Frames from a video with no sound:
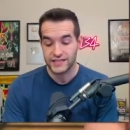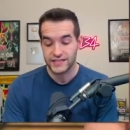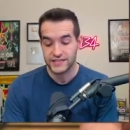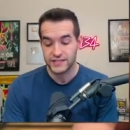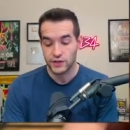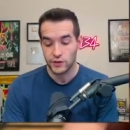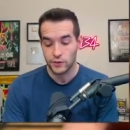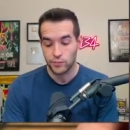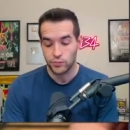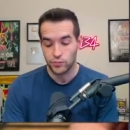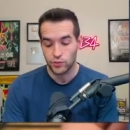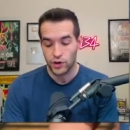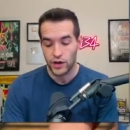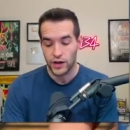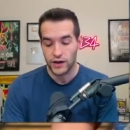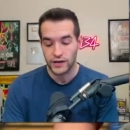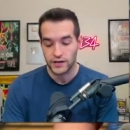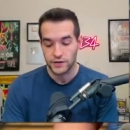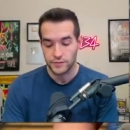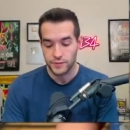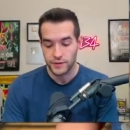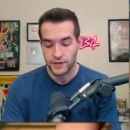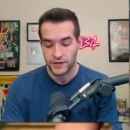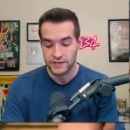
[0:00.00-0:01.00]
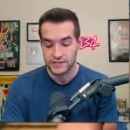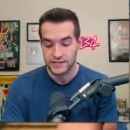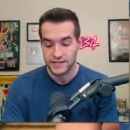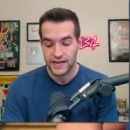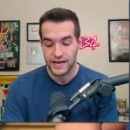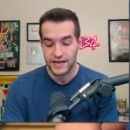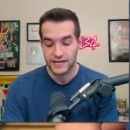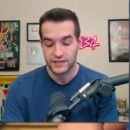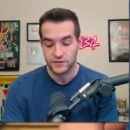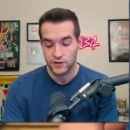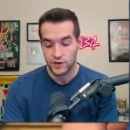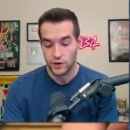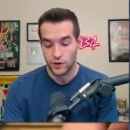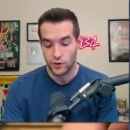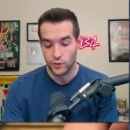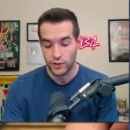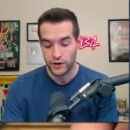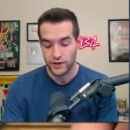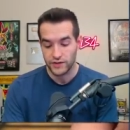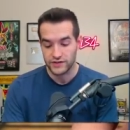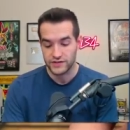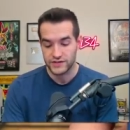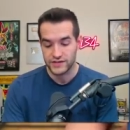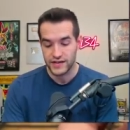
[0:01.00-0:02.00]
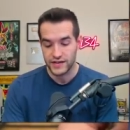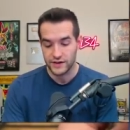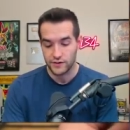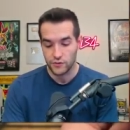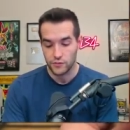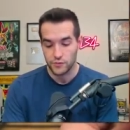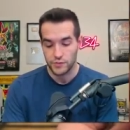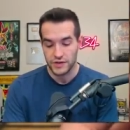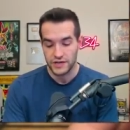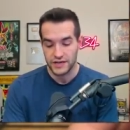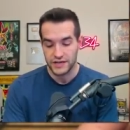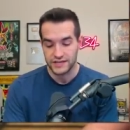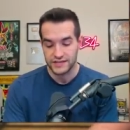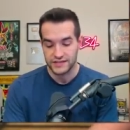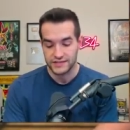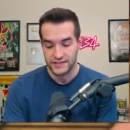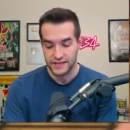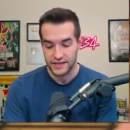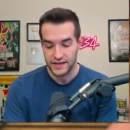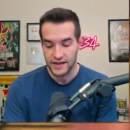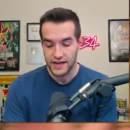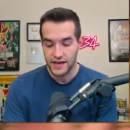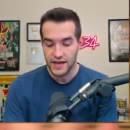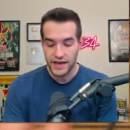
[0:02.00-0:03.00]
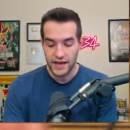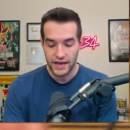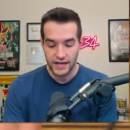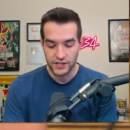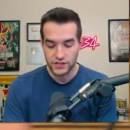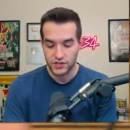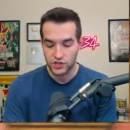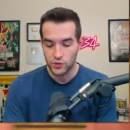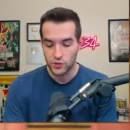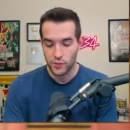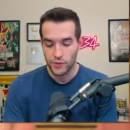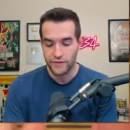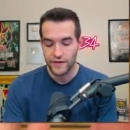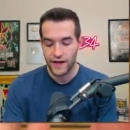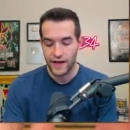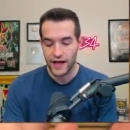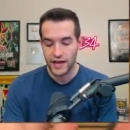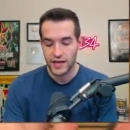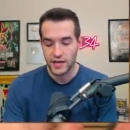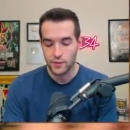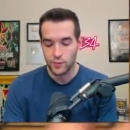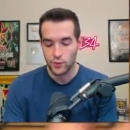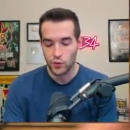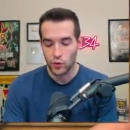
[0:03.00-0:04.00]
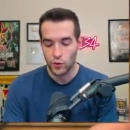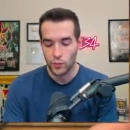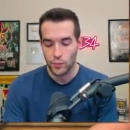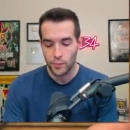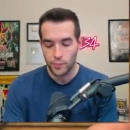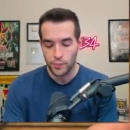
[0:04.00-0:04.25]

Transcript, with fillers: sealed product because it has you know one of the sacred beasts and it's super valuable